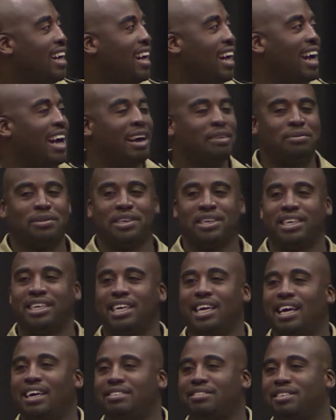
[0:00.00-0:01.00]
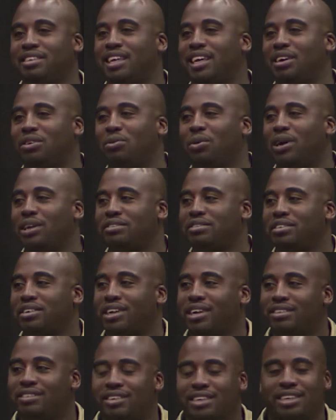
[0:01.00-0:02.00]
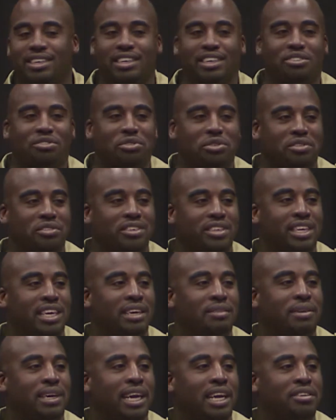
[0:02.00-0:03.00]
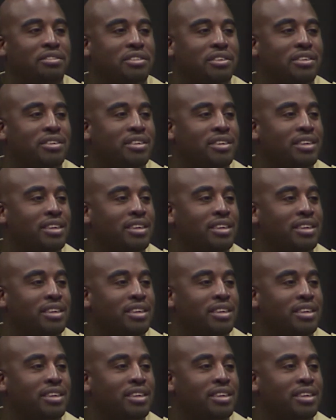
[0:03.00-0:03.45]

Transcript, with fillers: After he answered that question, I took an interest in aviation,